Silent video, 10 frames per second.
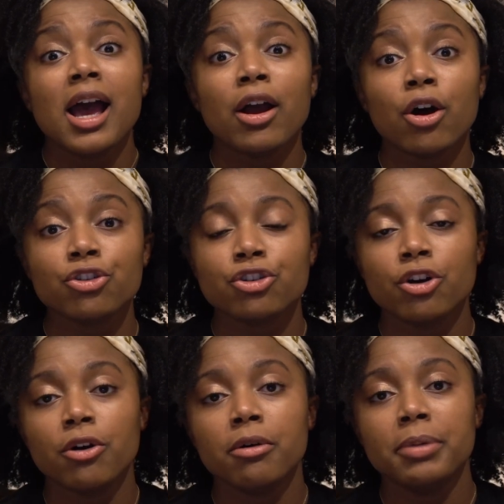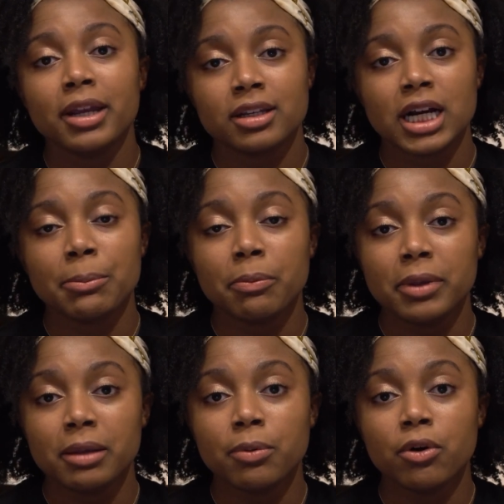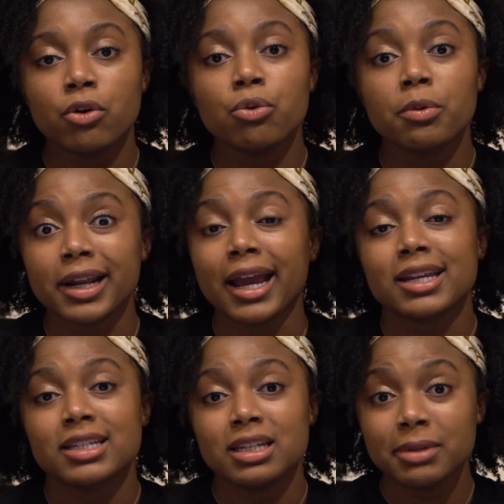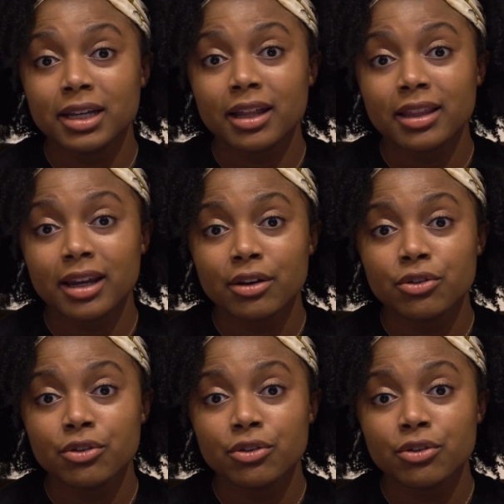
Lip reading: I also picked a couple people who were in academia that I